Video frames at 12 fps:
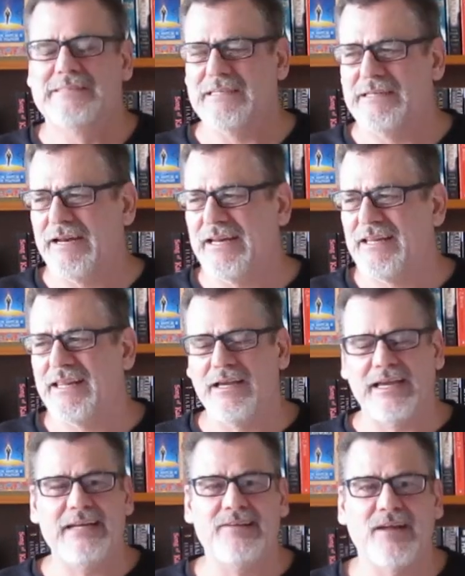
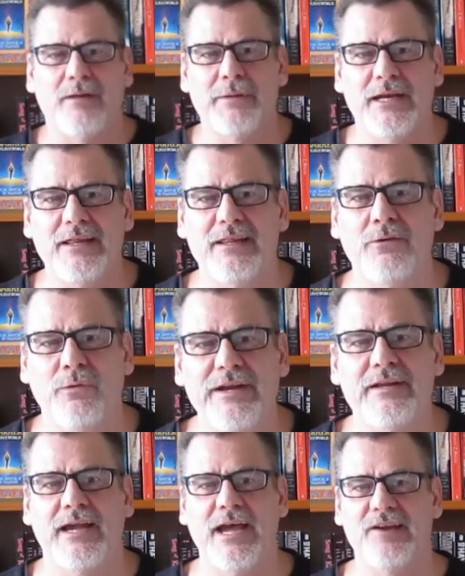anytime anything
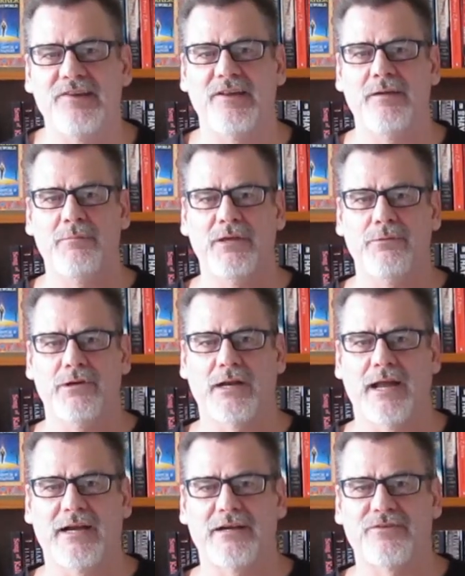went against him, he would
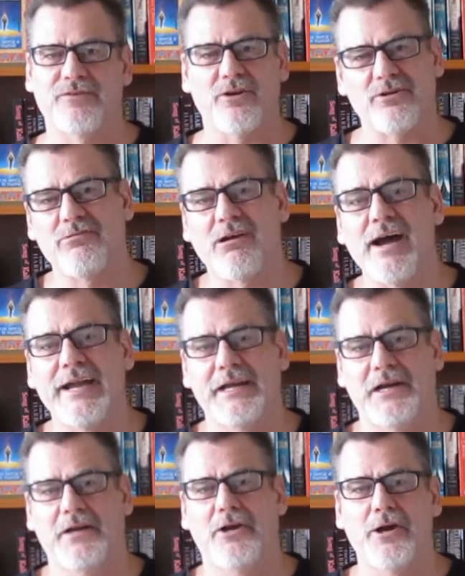like start
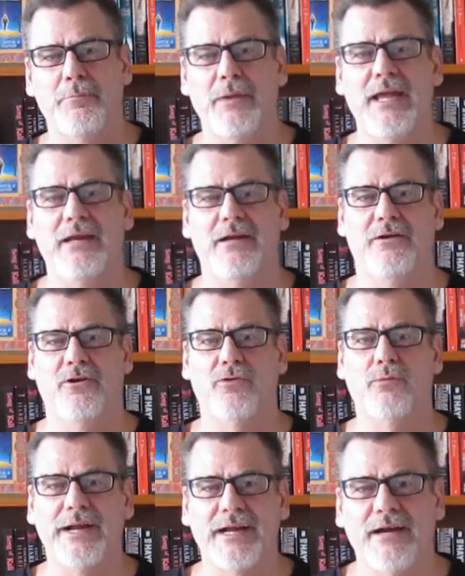crying, go to bed, and not
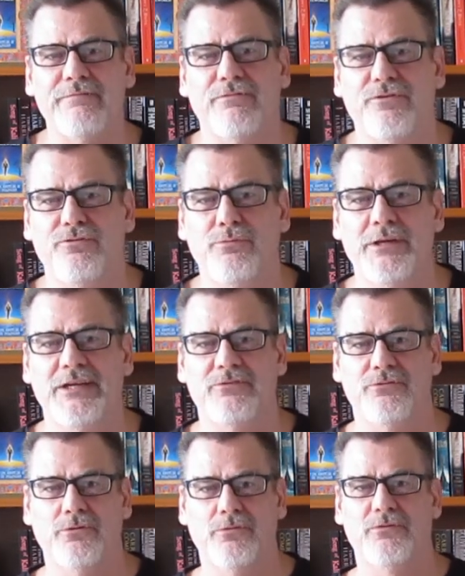wake up for 2
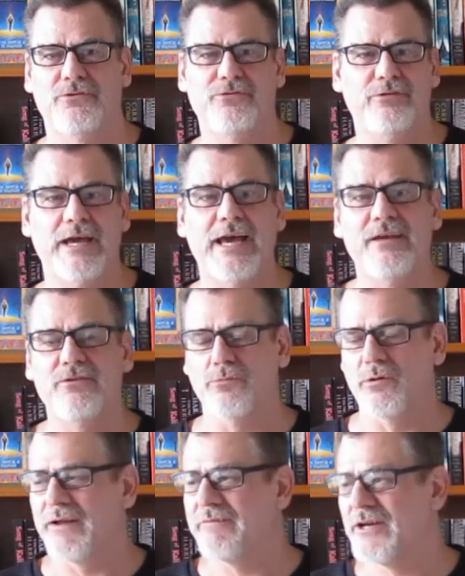weeks or 2 days,
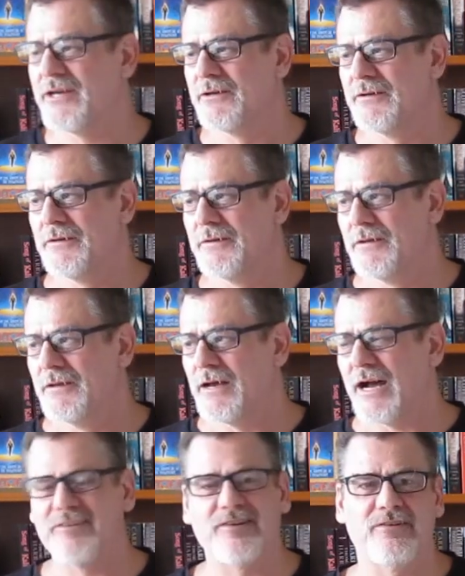whatever.
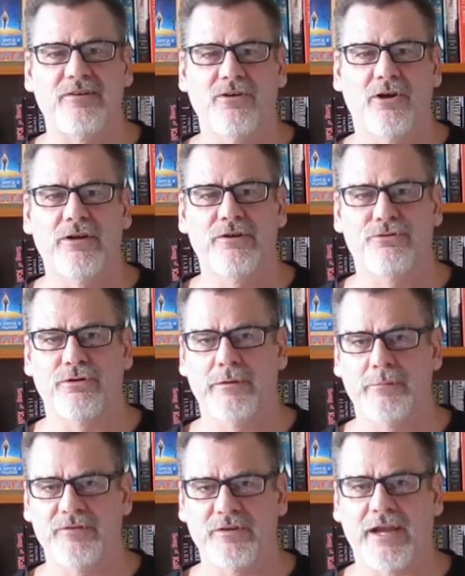I just did not enjoy
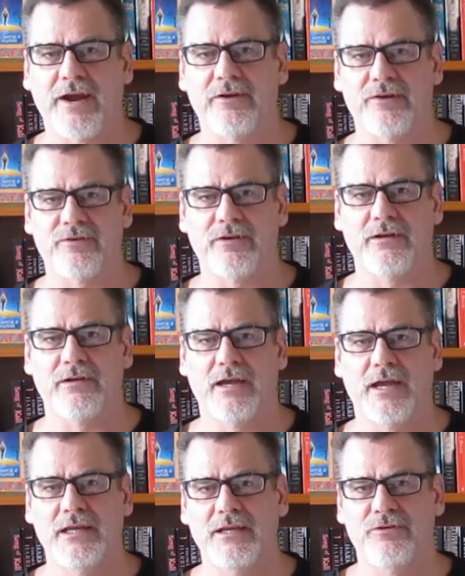him as a character,
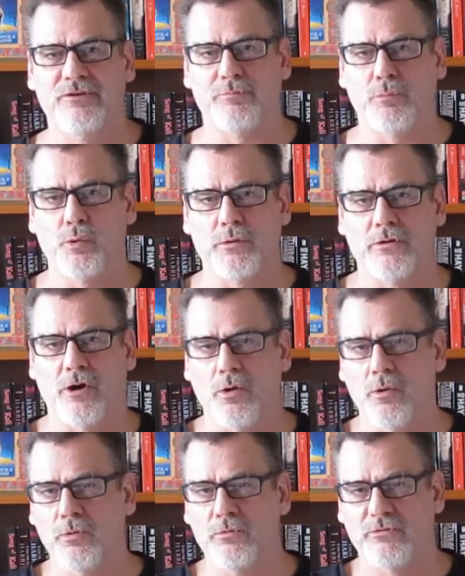and he just brought the
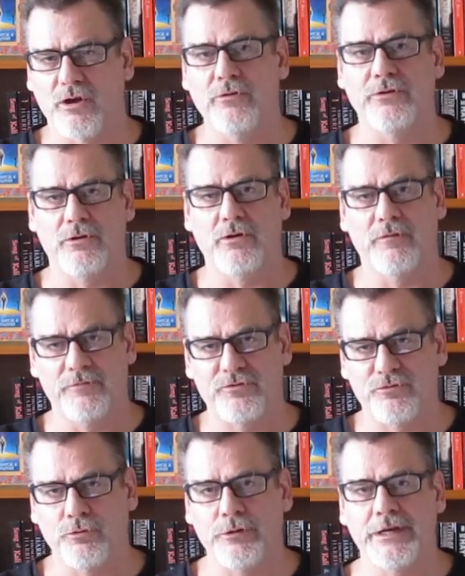whole tone of the
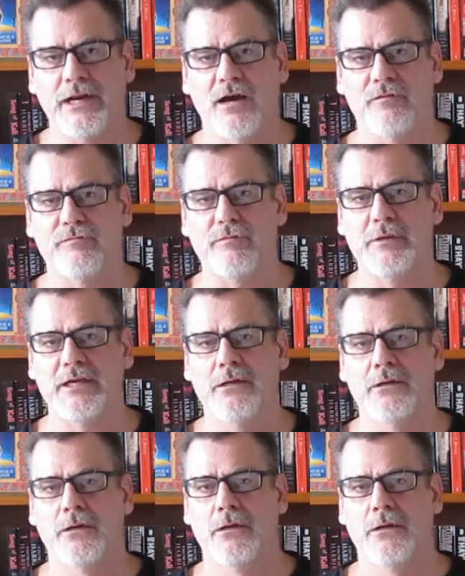story down for me.